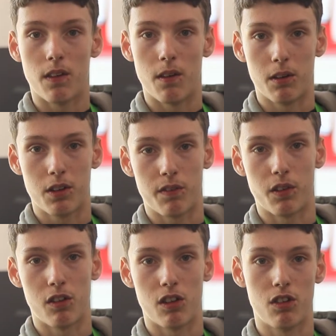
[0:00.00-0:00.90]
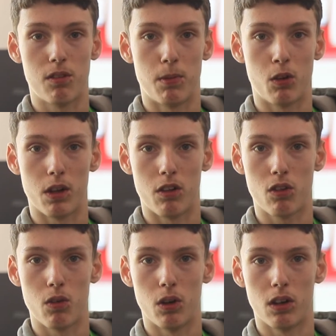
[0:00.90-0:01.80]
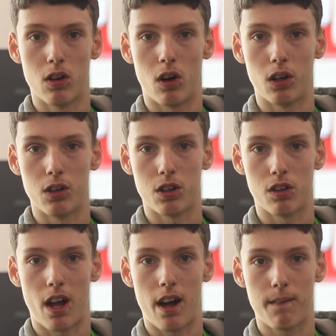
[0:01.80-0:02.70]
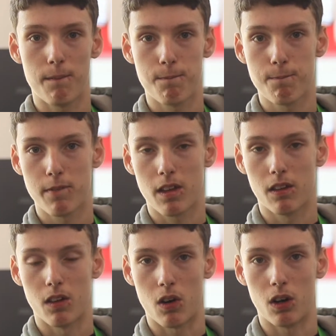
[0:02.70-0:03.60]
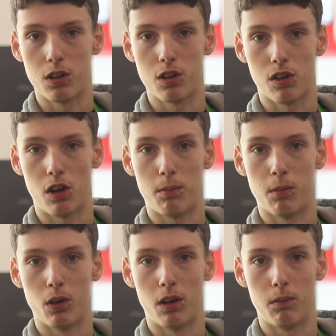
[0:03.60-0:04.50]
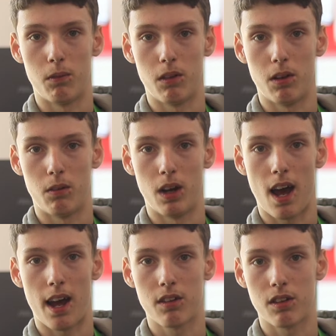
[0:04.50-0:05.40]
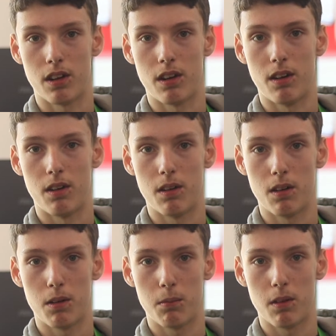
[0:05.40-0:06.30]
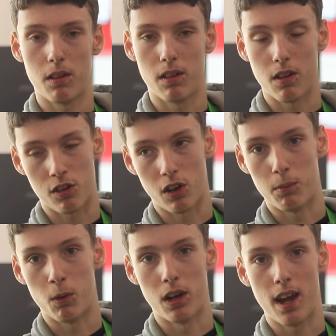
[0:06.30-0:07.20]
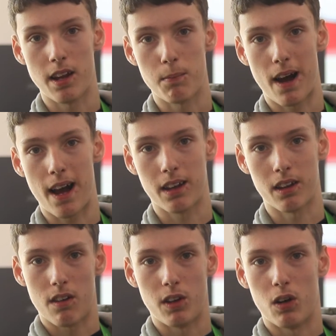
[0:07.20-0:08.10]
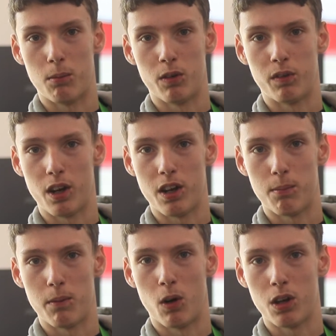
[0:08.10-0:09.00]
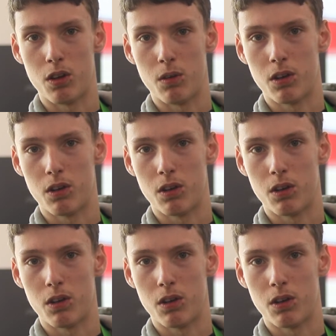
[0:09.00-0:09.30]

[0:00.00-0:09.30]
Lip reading: The differences between school and college is that the college is a lot more relaxed and is a lot more laid back. You have a lot more freedom in what you